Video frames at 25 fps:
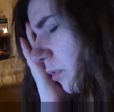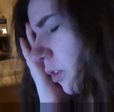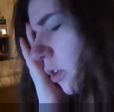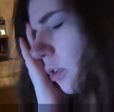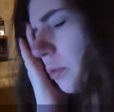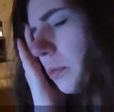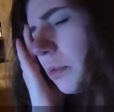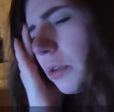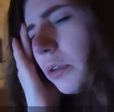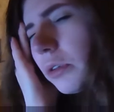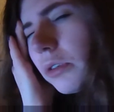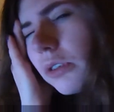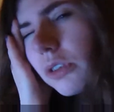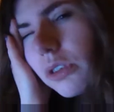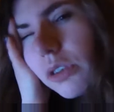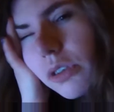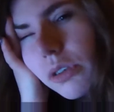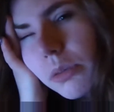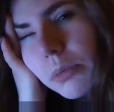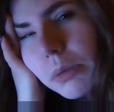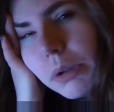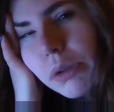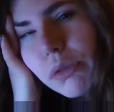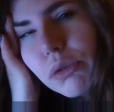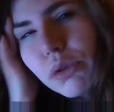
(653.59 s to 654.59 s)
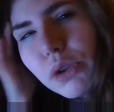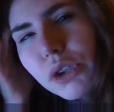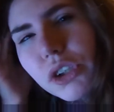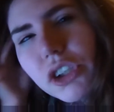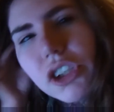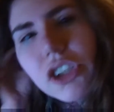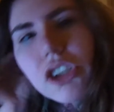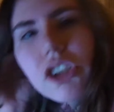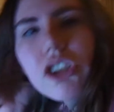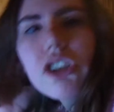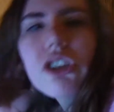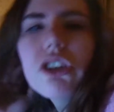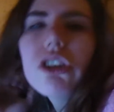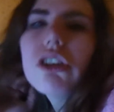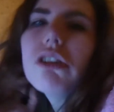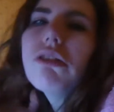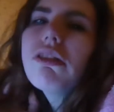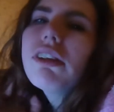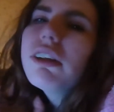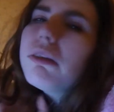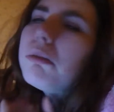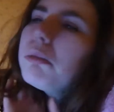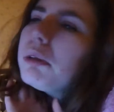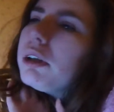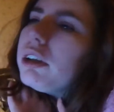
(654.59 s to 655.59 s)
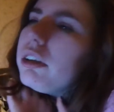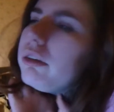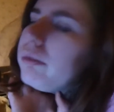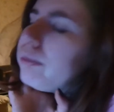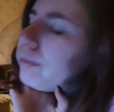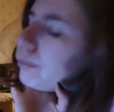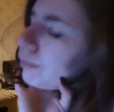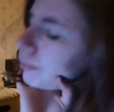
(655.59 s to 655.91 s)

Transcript: almost. It'll be 14 years in November.